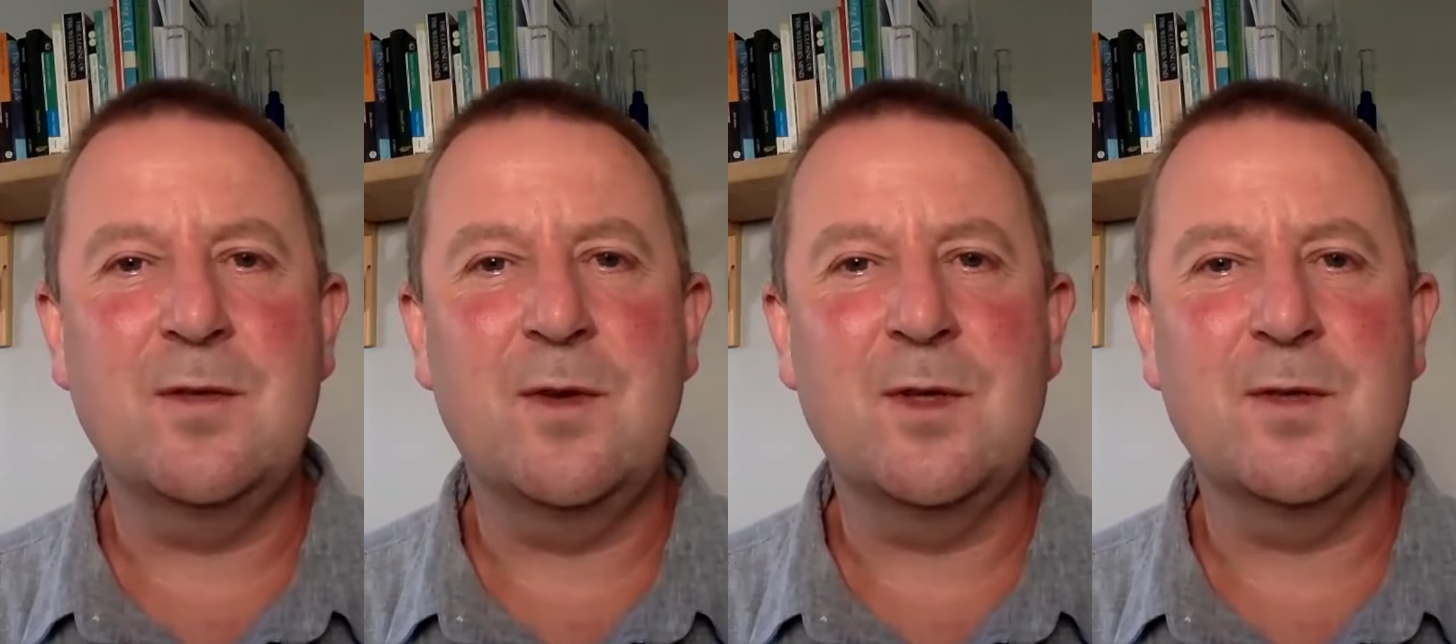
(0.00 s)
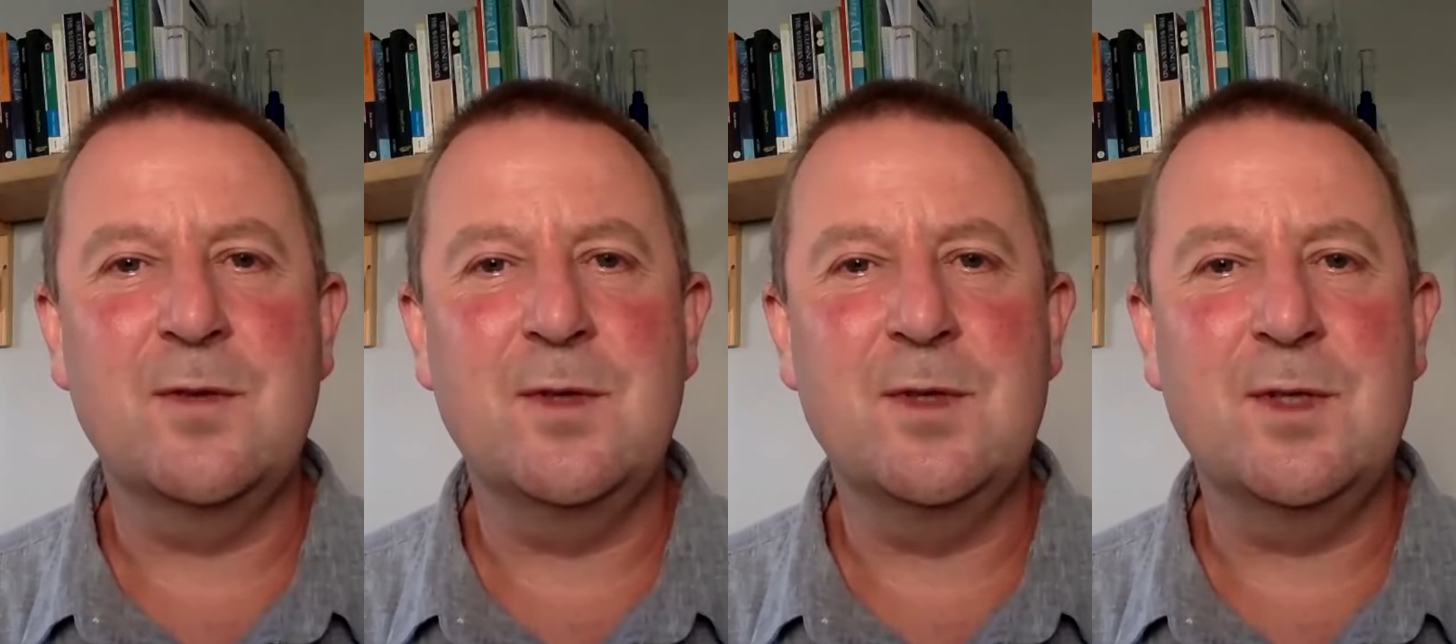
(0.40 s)

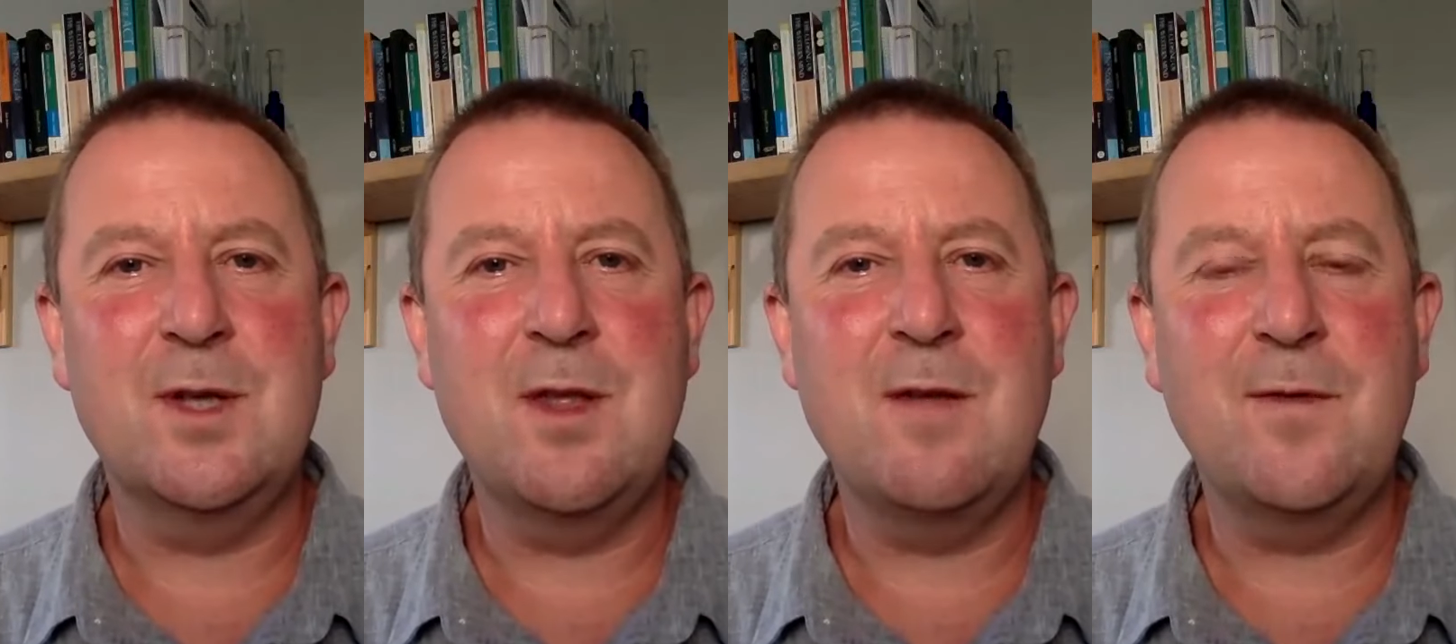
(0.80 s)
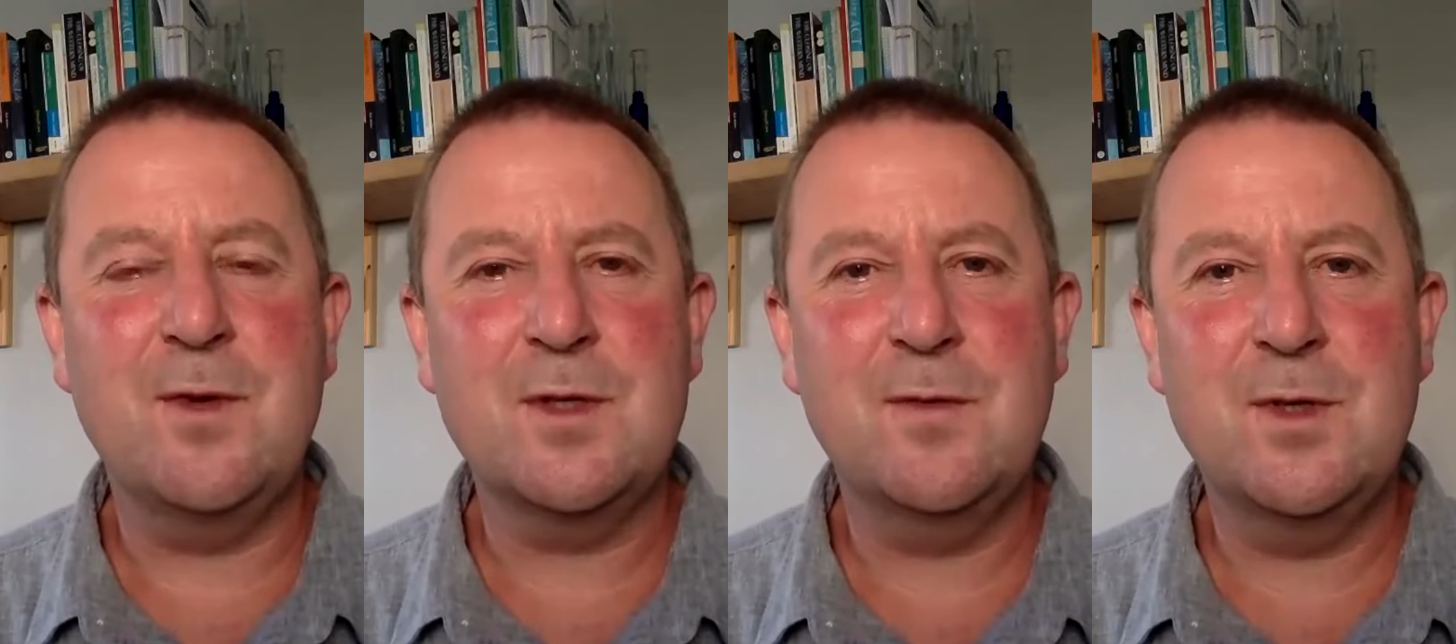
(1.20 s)
philosophers you know there are
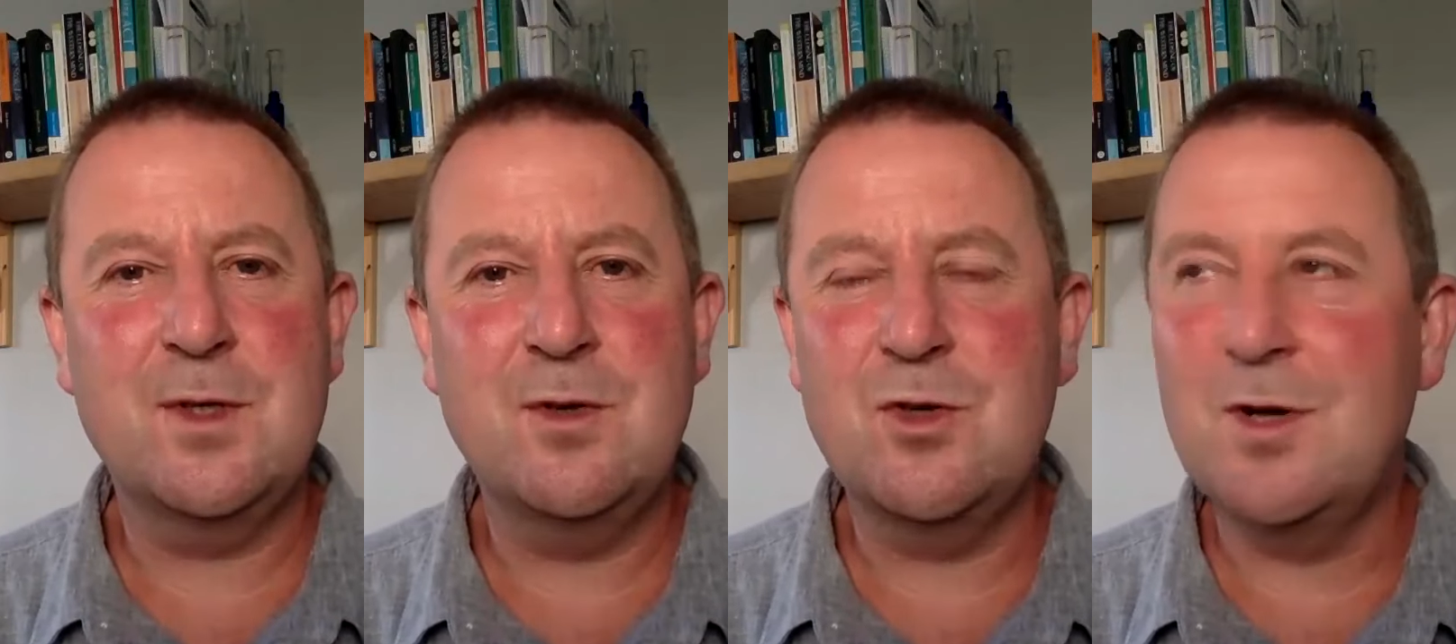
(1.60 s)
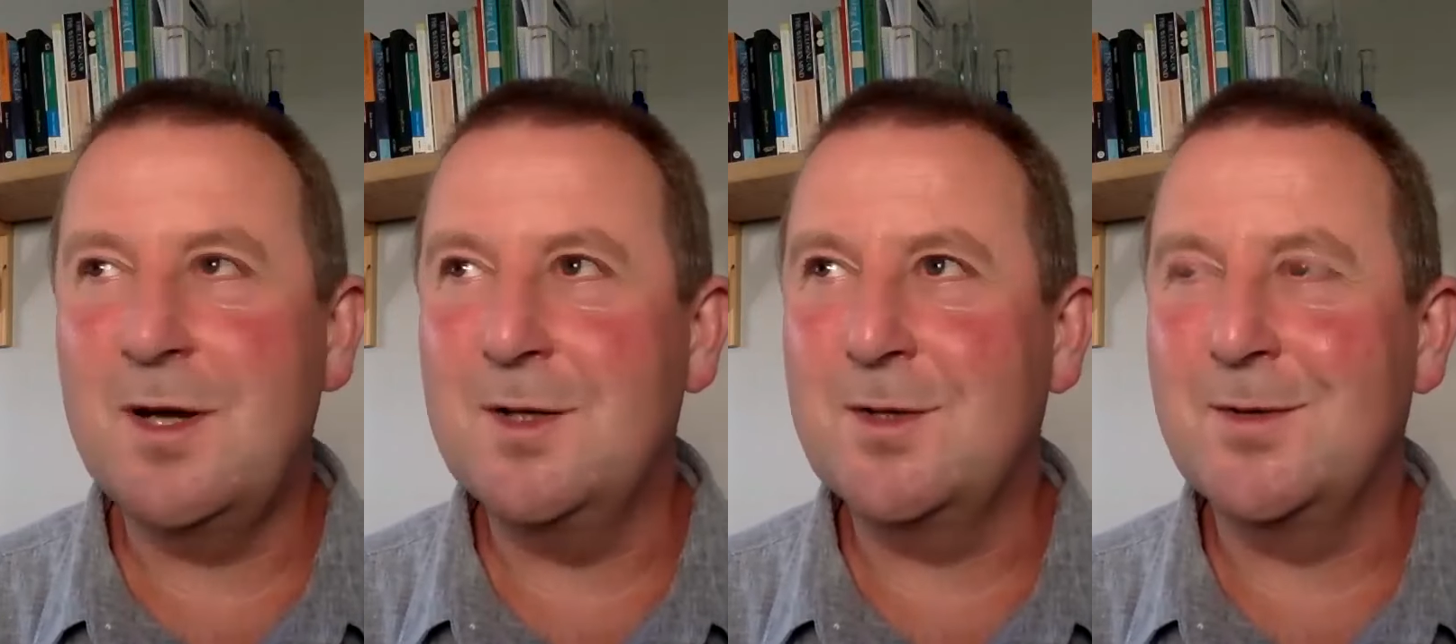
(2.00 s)
philosophers who try
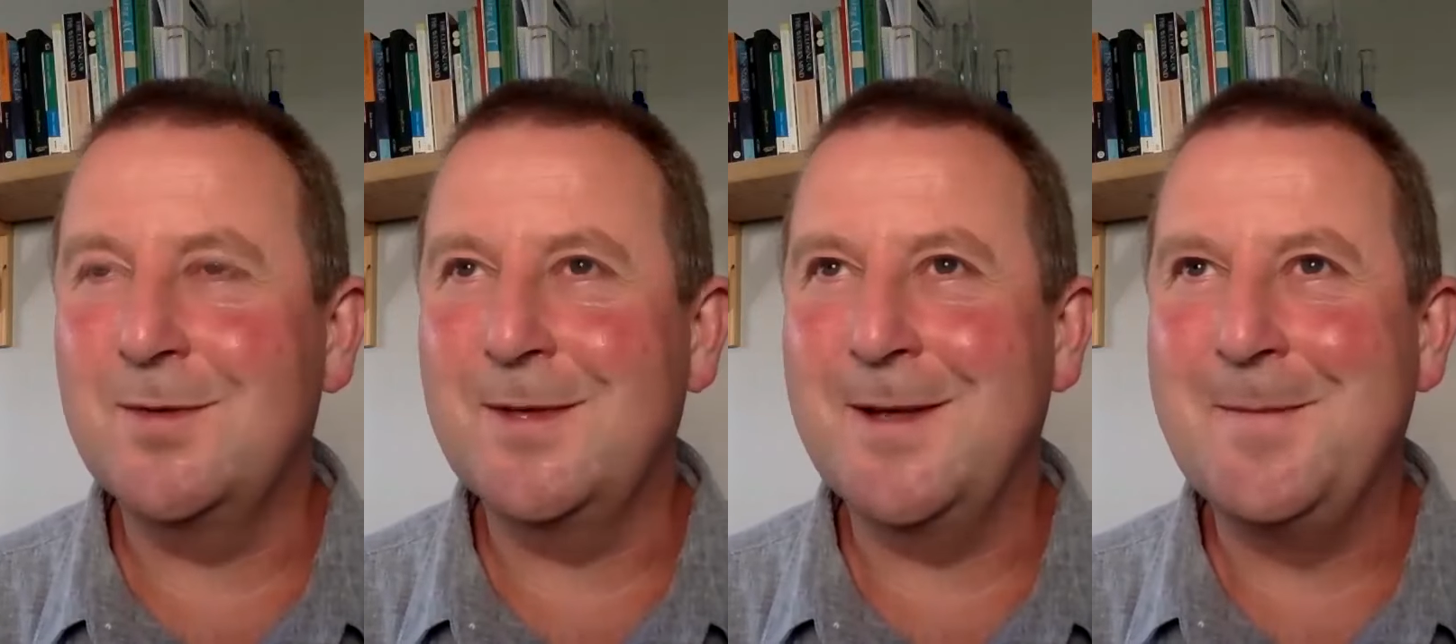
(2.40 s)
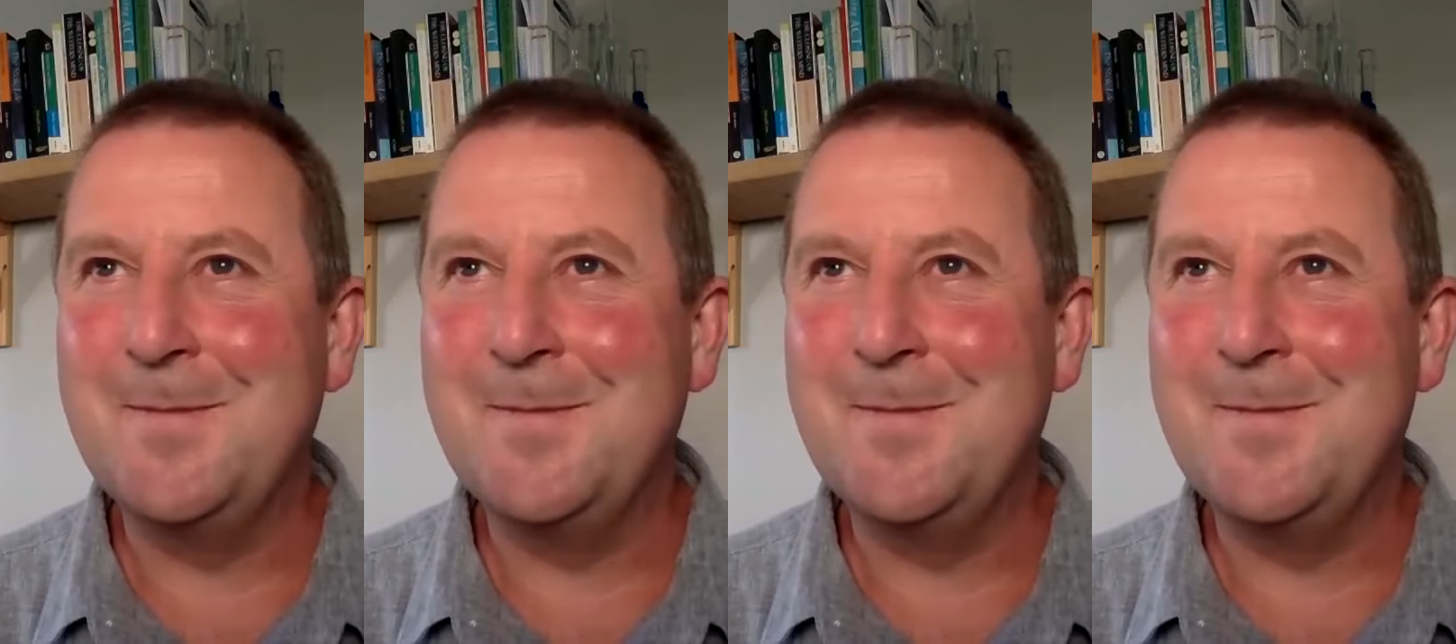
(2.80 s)
and sort of uh,